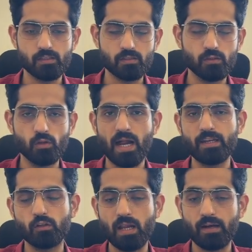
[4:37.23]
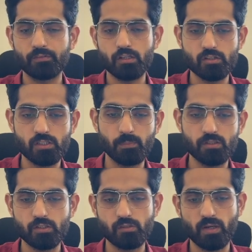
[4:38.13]
you look at your average
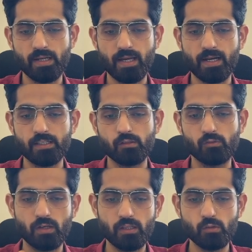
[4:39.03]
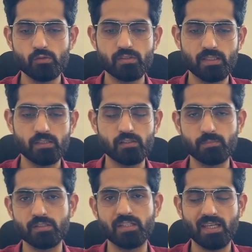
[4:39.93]
CPC, right, and you reduce the
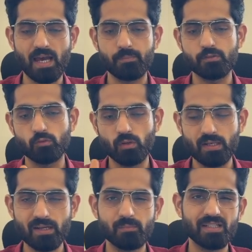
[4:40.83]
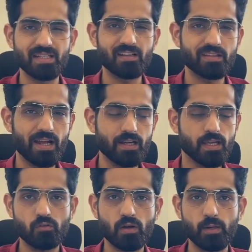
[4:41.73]
CPC cap to a little bit under
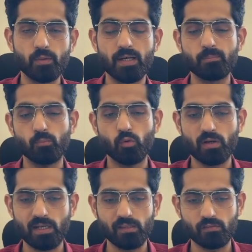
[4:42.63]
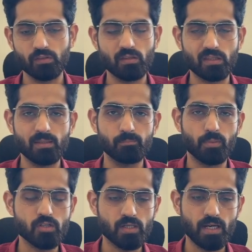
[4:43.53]
that, try to get more clicks with the same
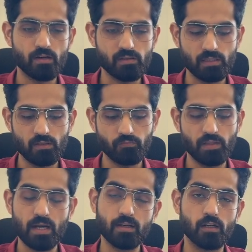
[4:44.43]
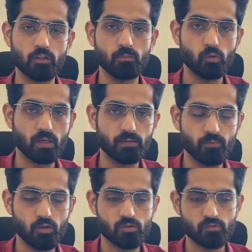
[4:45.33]
budget and see if that gets you more
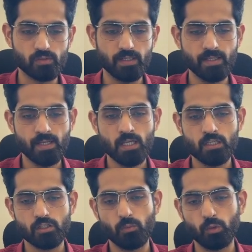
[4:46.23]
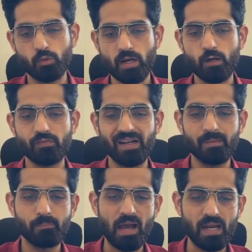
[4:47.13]
conversions, right? So you want to try to find
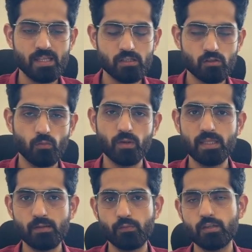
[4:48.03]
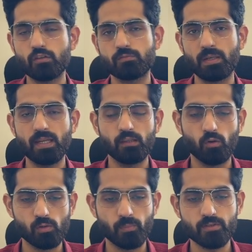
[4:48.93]
a balance over there where you're spending the
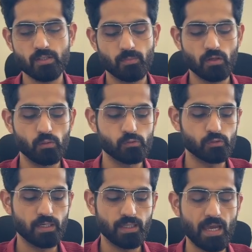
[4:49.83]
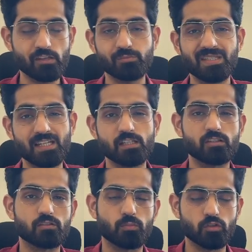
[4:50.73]
whole budget but also getting as many clicks
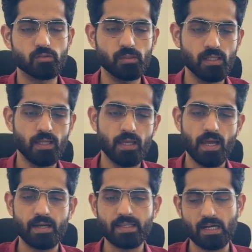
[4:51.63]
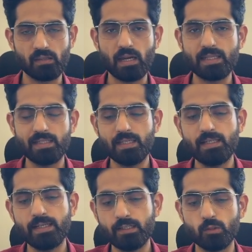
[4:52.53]
as possible, and that is ideally
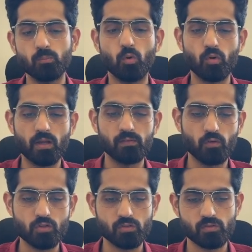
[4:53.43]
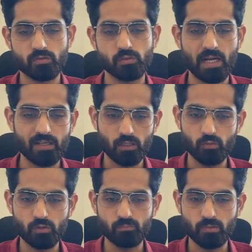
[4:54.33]
leading to more conversions. So that is how
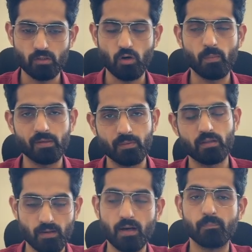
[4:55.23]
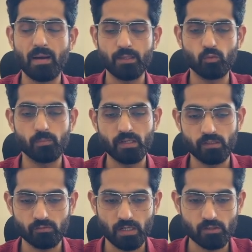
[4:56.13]
you optimize a manual
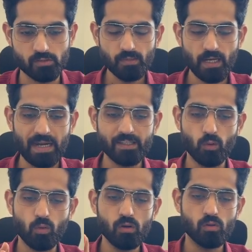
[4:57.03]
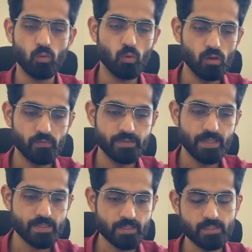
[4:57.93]
bidding strategy. And the whole goal with
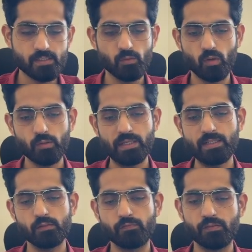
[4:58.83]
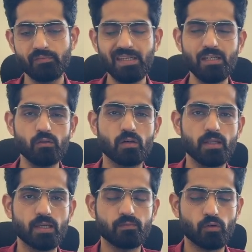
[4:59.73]
this is you want to get to 15 to
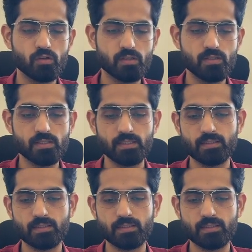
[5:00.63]
30 conversions in